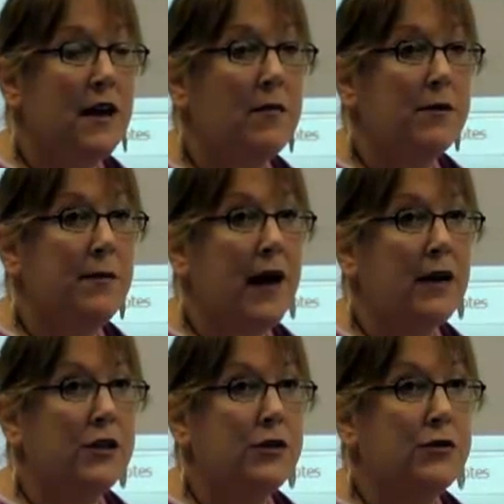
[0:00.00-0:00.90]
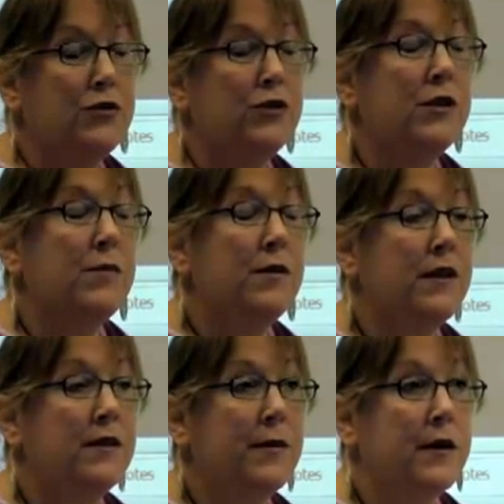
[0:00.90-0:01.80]
comes back to just some of the
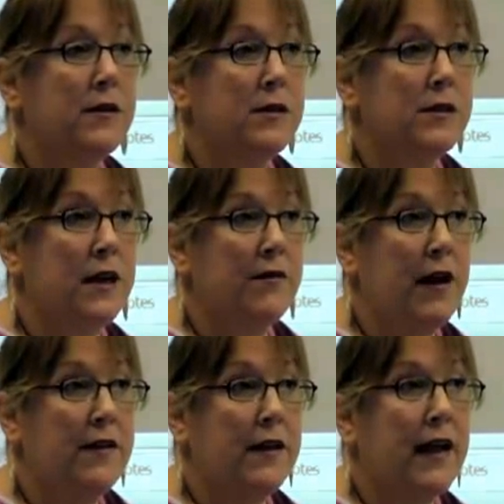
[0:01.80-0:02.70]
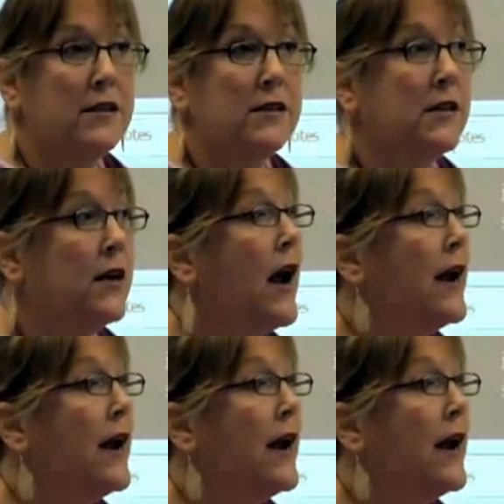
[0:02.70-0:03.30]
experiences that I've had in the counseling center,